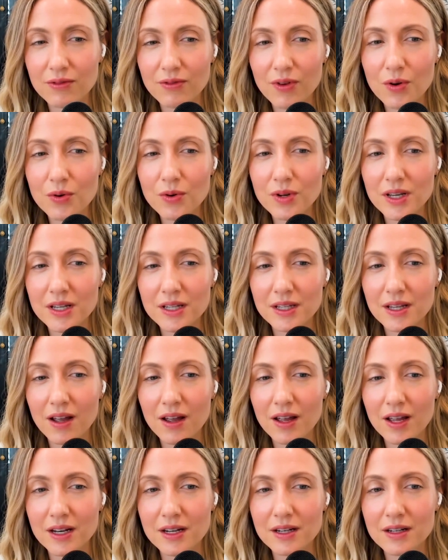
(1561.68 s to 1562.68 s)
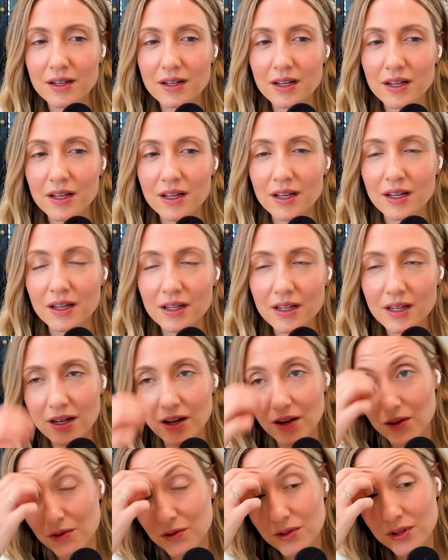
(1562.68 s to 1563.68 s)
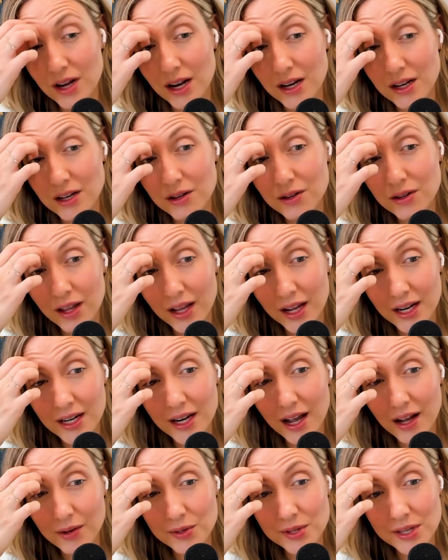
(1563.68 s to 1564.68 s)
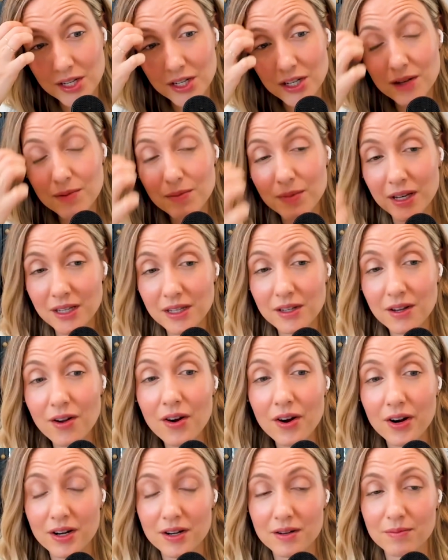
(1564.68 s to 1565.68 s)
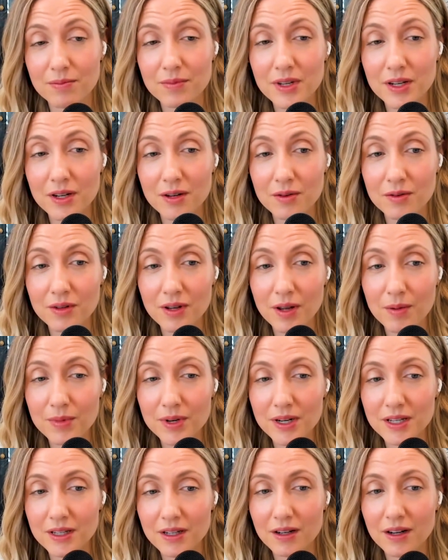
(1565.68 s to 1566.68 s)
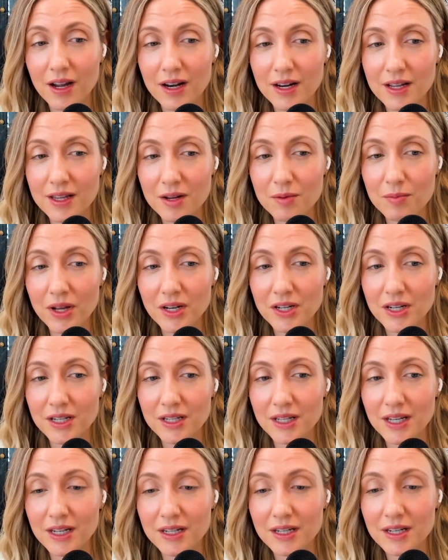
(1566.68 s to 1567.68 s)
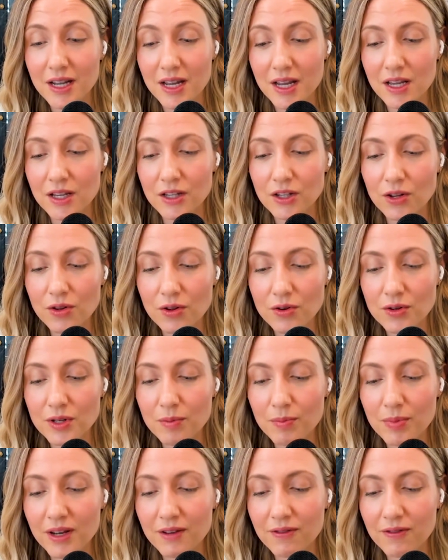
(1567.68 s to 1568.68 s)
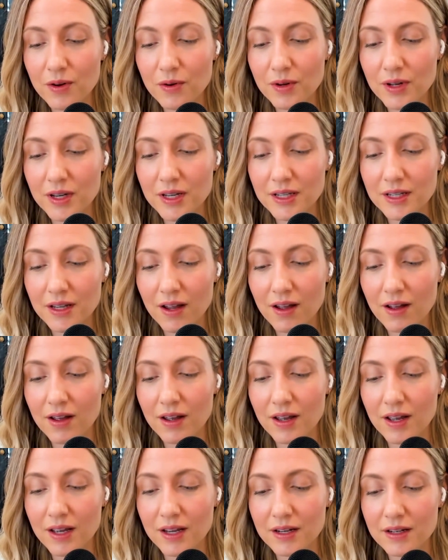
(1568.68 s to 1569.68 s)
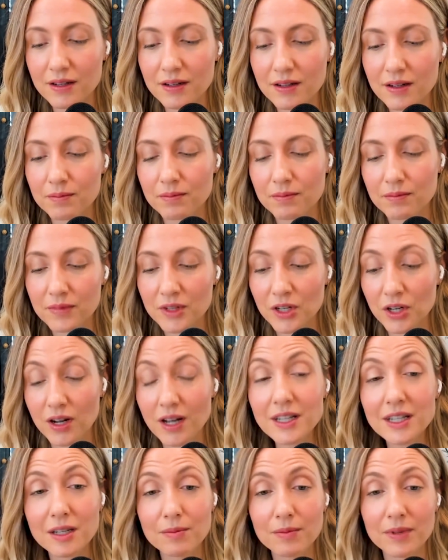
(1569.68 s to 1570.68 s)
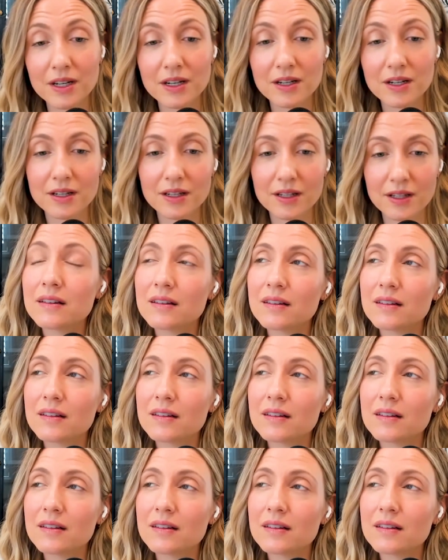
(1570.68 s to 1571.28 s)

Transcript: focus on, you know, net new client acquisition because it's hard. You know, companies are cutting their budgets. And so there was a big focus on your customers.